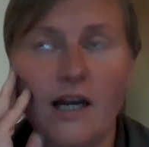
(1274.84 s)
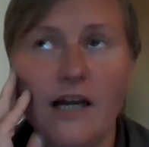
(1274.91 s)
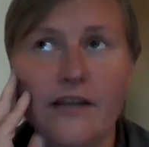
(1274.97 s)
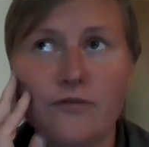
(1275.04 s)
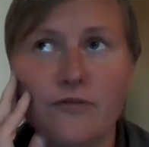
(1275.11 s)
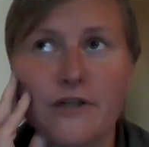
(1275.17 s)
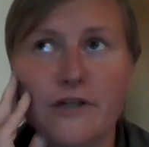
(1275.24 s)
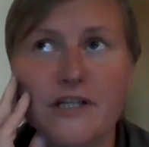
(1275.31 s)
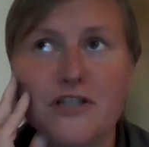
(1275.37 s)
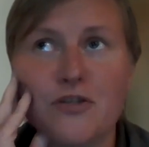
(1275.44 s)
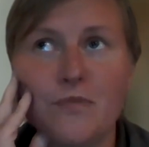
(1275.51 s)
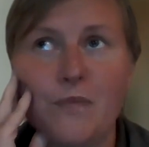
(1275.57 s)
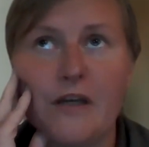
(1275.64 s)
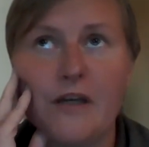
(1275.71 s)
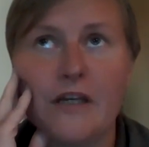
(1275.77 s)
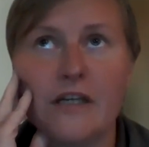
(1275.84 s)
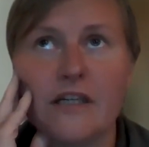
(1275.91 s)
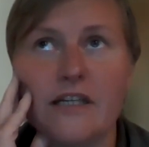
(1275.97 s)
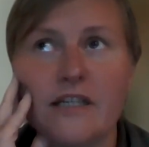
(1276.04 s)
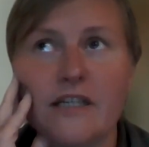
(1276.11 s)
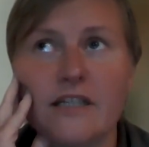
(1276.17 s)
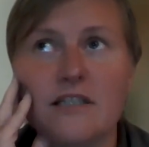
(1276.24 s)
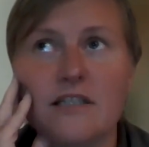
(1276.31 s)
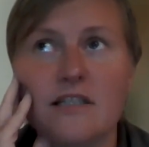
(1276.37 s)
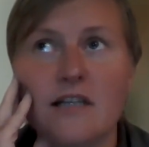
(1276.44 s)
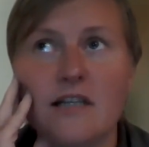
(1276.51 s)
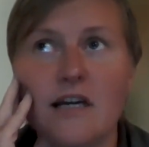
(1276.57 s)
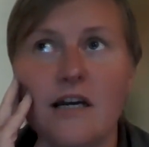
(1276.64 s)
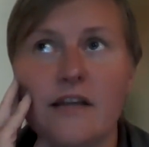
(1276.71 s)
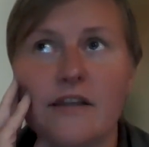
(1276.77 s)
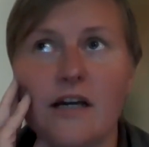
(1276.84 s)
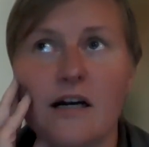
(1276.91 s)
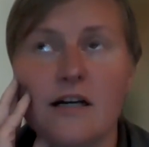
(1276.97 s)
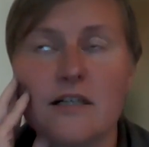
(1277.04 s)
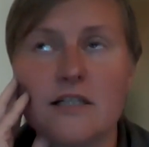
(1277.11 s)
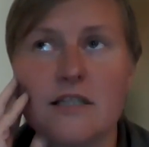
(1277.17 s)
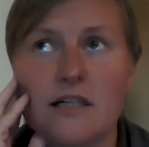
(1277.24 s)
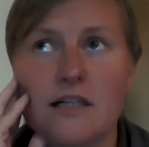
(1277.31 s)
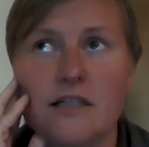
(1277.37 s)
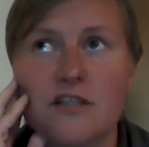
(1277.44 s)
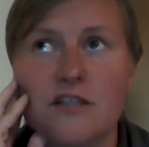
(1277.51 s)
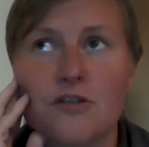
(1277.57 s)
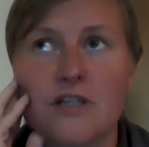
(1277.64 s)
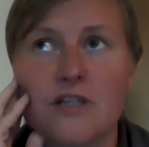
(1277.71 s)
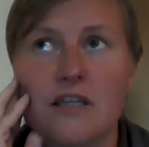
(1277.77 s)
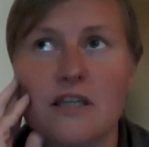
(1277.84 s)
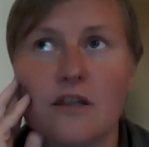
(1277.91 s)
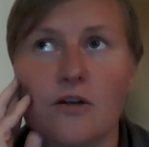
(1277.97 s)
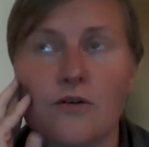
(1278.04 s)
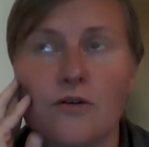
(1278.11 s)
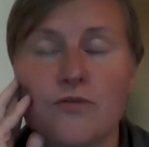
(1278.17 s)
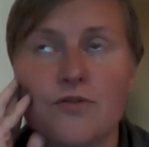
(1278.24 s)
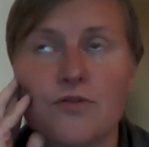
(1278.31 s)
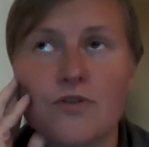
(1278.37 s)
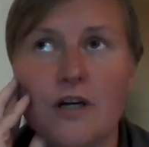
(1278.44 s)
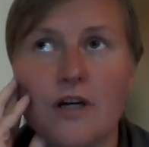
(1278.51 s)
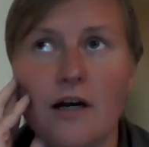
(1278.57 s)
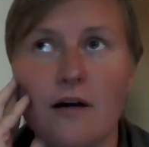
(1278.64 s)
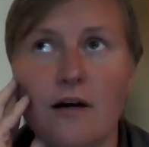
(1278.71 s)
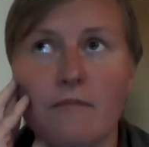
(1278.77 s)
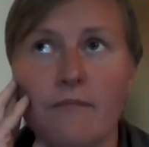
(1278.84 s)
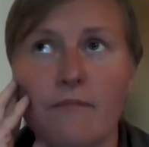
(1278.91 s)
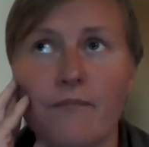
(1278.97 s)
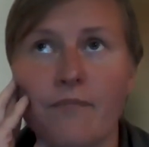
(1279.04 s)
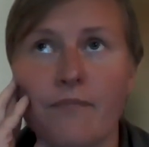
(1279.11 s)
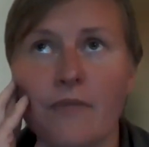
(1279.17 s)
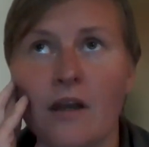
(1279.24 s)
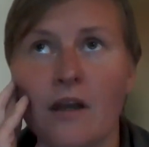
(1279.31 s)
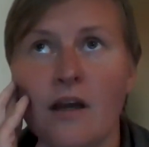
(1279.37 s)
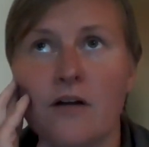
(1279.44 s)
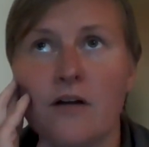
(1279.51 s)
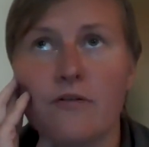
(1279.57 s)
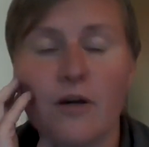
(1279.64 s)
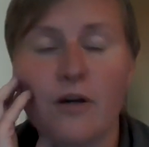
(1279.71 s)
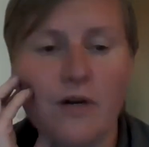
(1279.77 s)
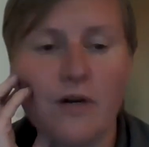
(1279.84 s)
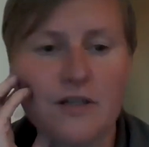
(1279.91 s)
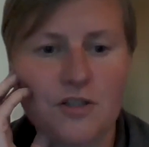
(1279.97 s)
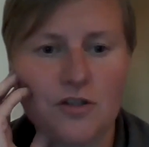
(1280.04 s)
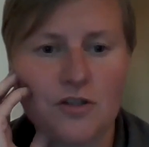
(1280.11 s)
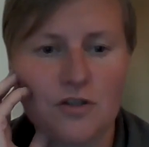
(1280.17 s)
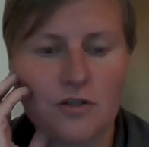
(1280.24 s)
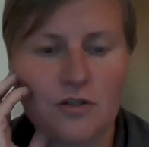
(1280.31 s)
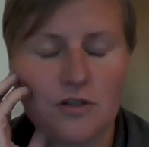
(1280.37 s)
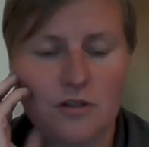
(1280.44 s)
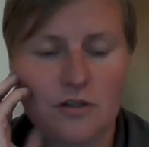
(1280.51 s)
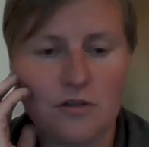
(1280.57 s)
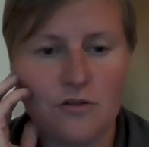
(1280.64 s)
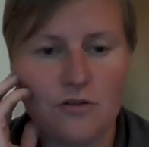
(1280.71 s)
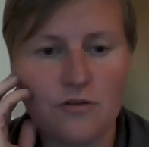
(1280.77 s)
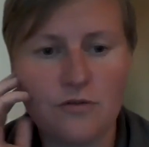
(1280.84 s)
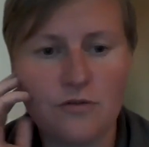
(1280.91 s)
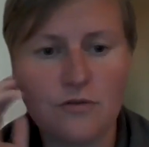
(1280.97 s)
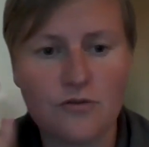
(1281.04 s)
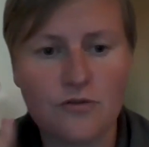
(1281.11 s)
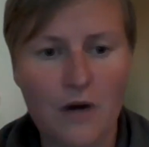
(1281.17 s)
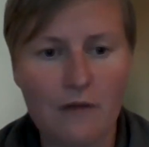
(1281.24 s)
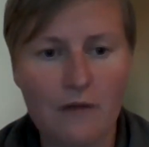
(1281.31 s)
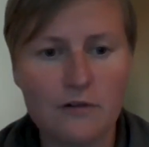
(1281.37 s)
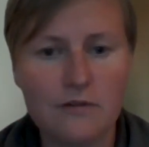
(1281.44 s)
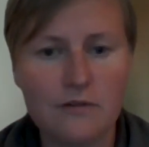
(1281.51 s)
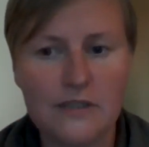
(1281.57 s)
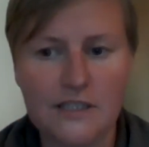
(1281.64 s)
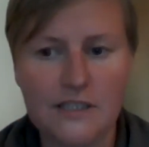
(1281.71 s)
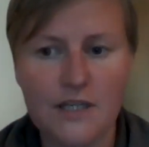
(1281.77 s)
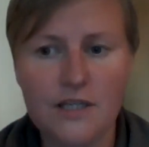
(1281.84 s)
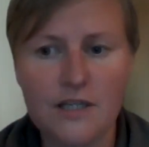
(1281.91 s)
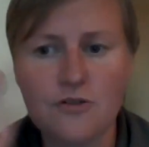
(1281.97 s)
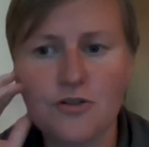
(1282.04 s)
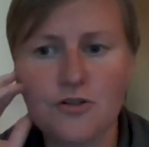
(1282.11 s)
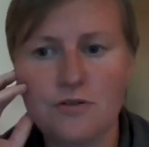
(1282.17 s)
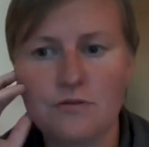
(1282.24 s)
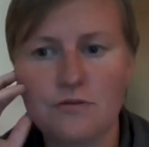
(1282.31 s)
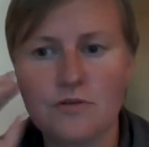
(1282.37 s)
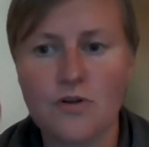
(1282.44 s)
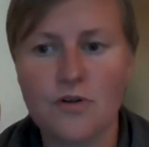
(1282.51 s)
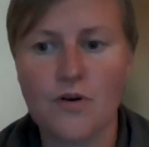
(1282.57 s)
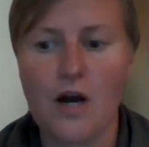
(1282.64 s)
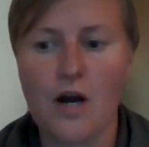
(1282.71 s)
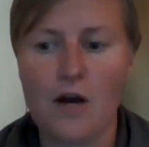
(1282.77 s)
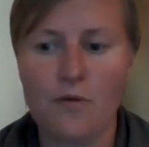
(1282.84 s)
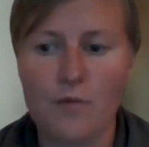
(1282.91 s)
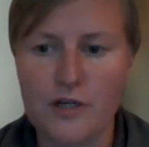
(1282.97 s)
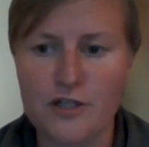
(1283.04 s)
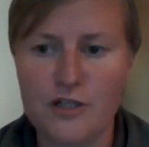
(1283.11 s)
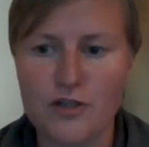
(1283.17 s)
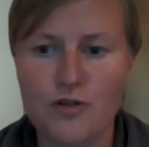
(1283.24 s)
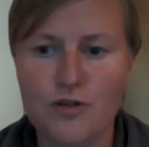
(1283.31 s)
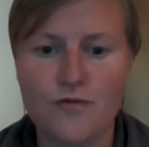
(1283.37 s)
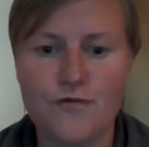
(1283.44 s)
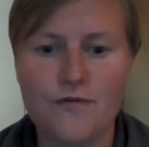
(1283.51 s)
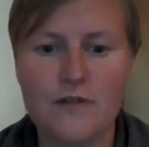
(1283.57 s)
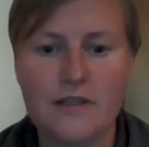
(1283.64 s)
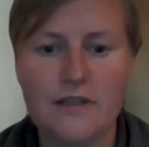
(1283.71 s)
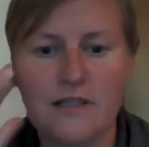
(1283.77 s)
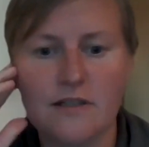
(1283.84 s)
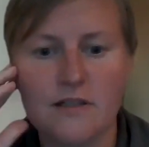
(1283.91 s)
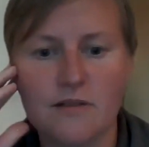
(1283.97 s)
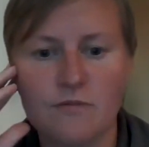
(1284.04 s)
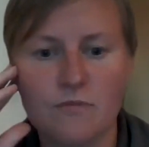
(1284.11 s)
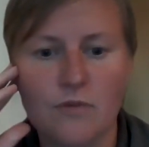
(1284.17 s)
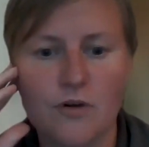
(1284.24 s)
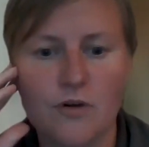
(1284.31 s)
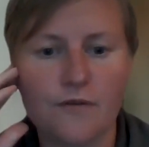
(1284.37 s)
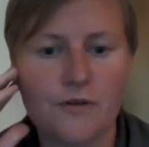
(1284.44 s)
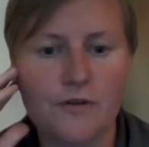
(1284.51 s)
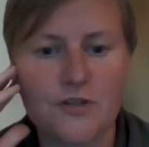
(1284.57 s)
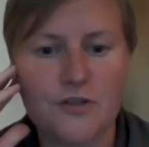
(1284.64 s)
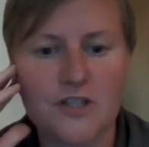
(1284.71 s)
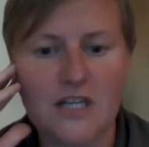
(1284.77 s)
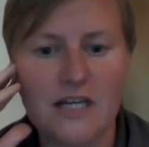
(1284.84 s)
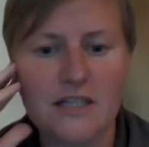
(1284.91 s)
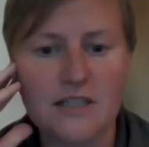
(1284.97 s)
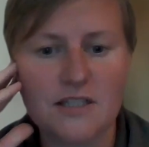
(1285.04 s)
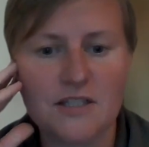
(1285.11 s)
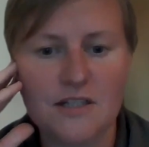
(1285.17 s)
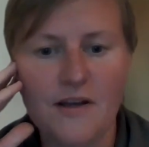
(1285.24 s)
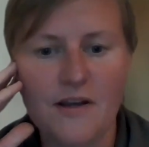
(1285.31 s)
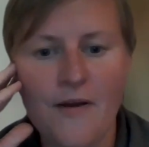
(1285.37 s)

And the reason being is that I started to get those requests to travel and teach. So I wanted to fill in more of those days.